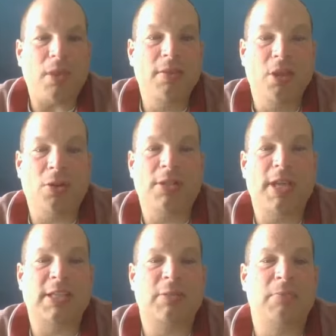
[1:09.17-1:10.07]
The Old
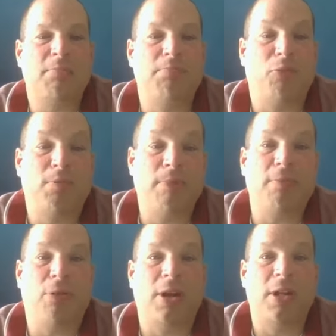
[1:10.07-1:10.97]
Testament,
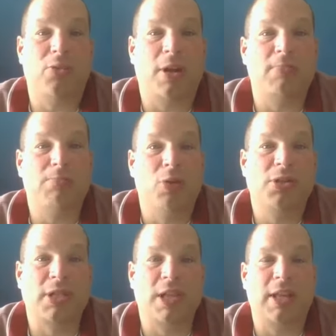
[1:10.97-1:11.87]
remember, is written
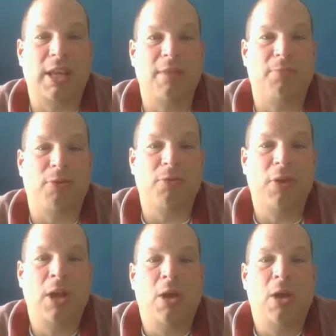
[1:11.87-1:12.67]
mostly in Hebrew,